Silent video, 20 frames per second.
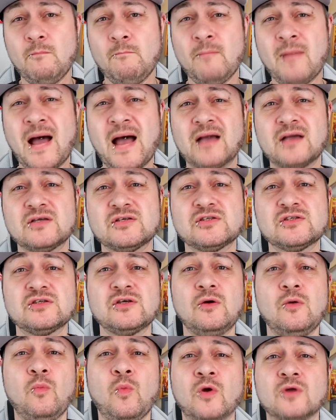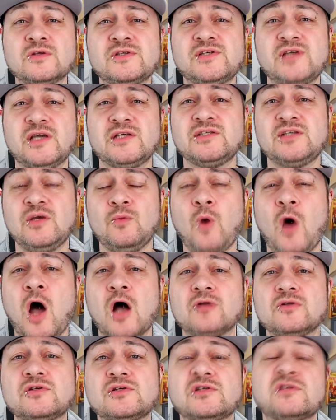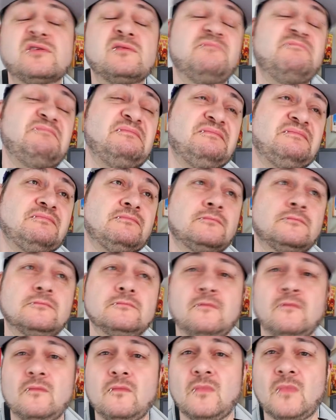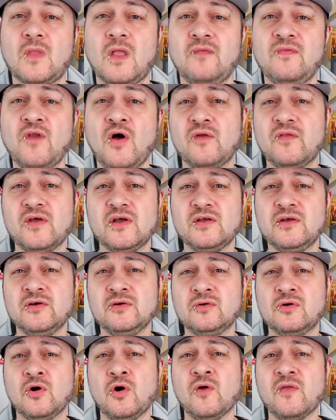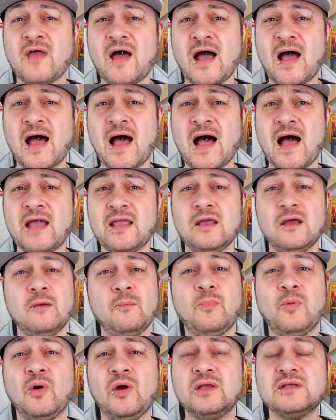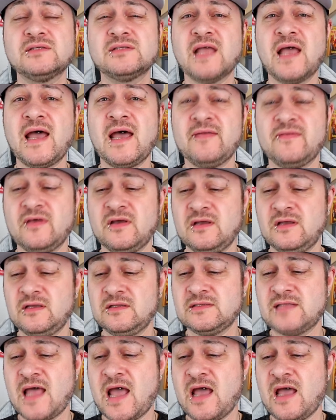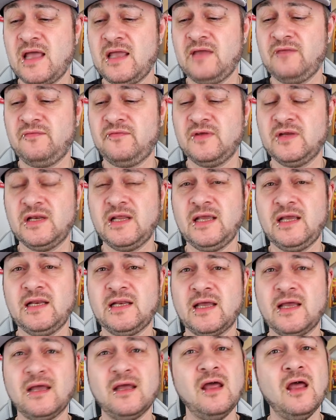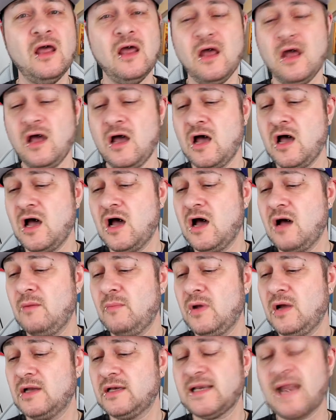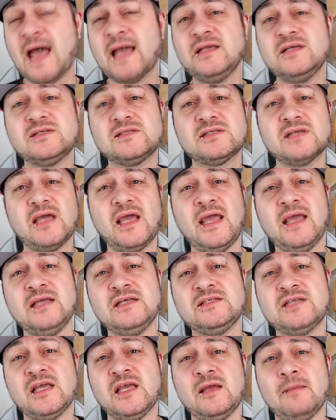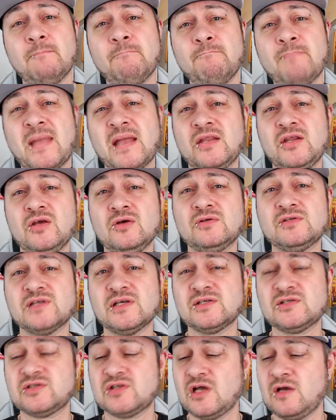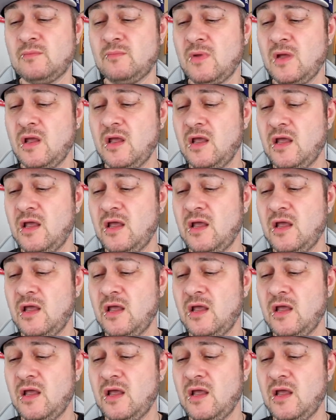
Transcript: Max 160 watts. Not that you'll go that high, but it's there if you need it. Nice, easy menu system.